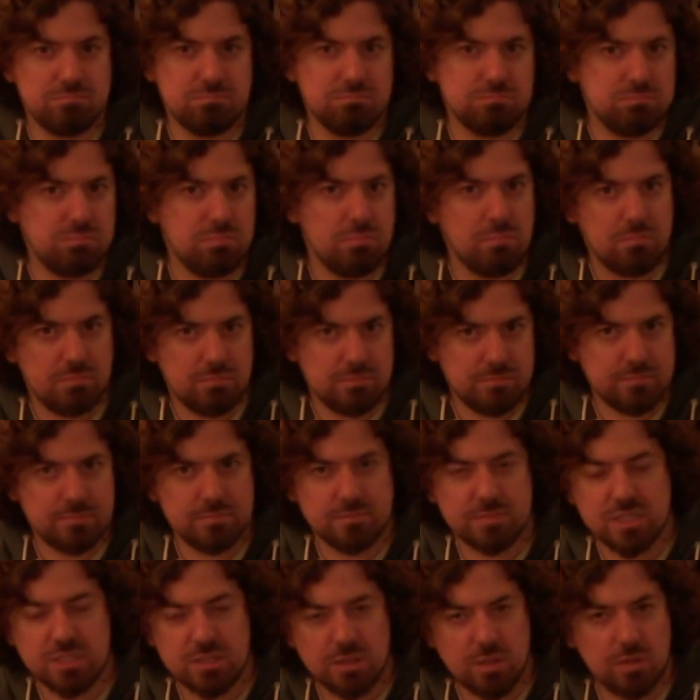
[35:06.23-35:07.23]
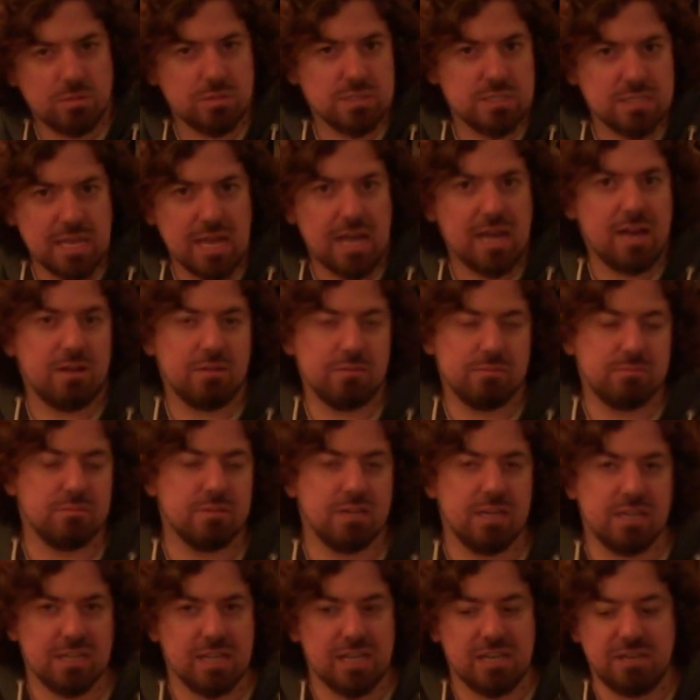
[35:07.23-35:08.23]
mm, slows
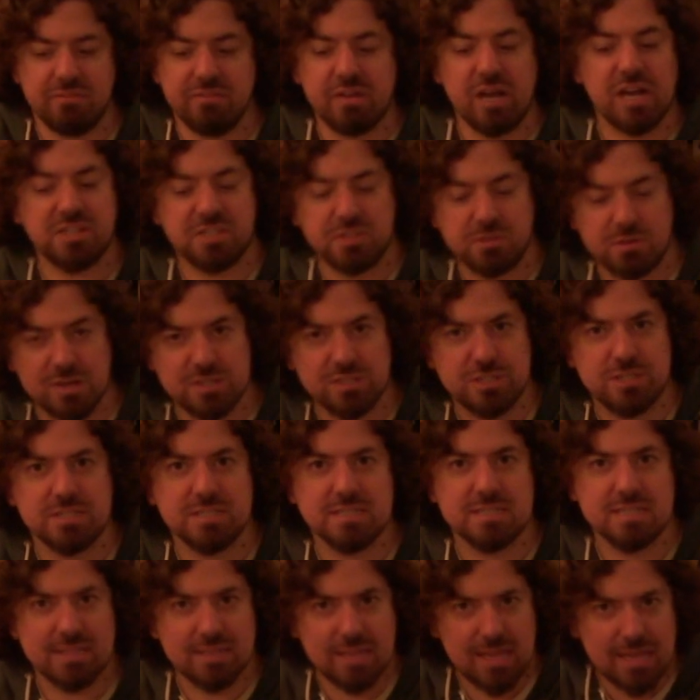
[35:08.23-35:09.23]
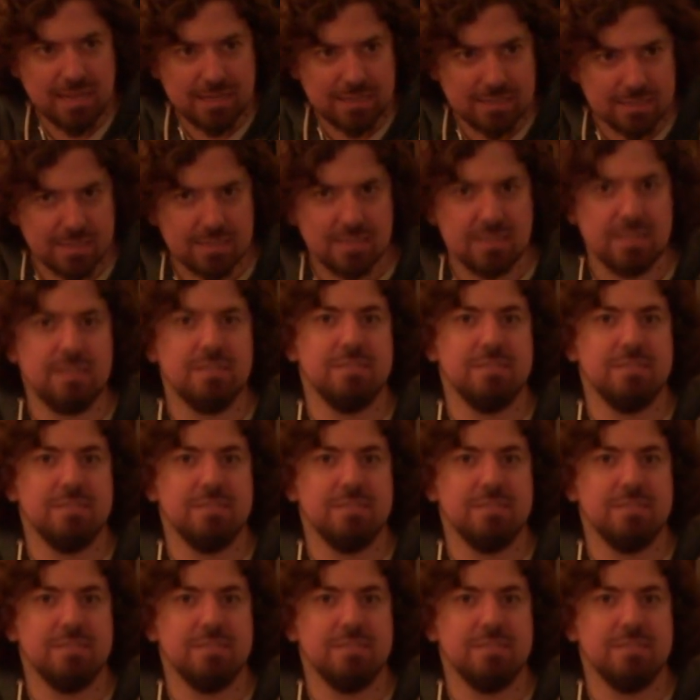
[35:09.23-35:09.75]
down, and then you've got trenches, and then